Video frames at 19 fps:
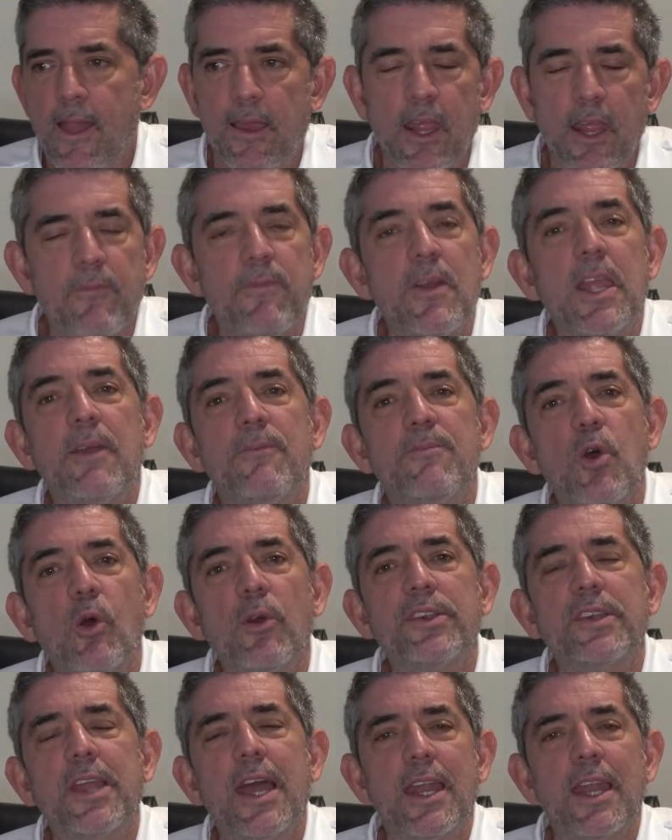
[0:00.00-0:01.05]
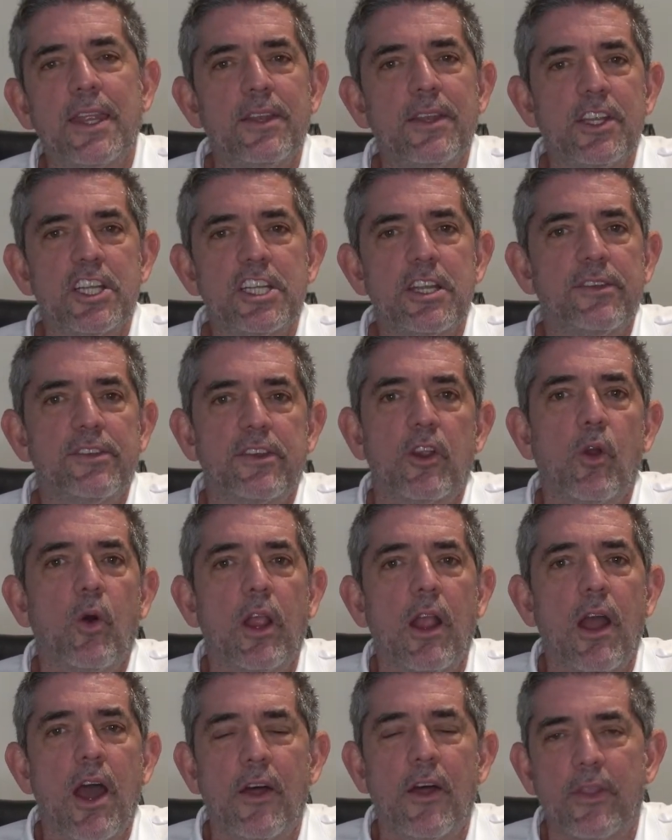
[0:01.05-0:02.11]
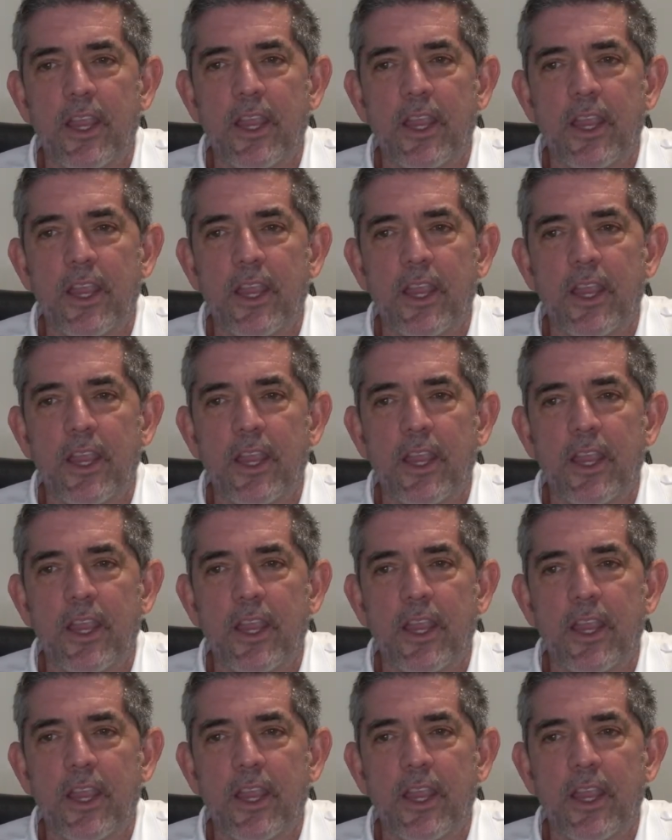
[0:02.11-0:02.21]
If those kind of conditions are going on,